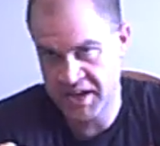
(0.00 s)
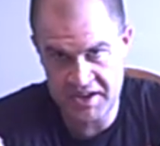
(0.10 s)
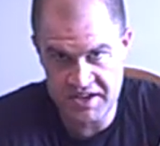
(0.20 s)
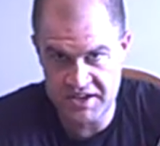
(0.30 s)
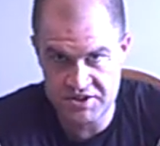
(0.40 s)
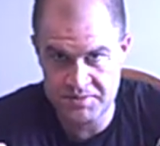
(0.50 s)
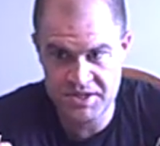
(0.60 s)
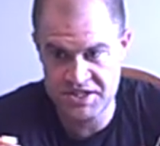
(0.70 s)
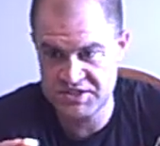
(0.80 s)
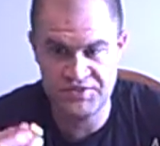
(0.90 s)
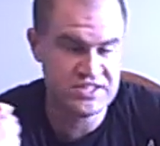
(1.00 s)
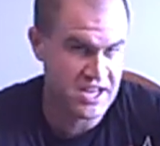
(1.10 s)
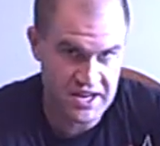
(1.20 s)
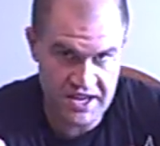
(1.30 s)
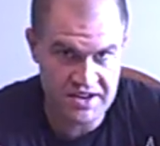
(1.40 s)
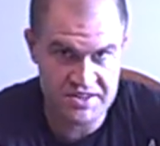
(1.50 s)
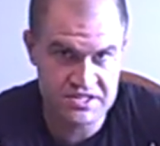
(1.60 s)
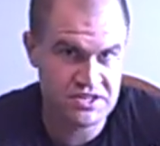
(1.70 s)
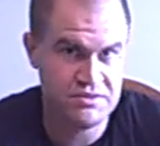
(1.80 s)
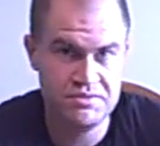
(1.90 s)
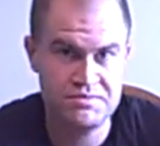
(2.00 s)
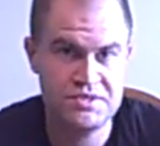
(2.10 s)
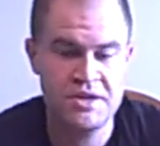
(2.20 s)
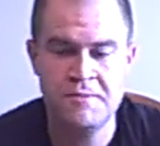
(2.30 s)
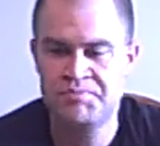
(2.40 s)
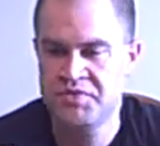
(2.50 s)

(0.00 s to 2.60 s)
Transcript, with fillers: 88 cubic inch fits 88 of these cubes.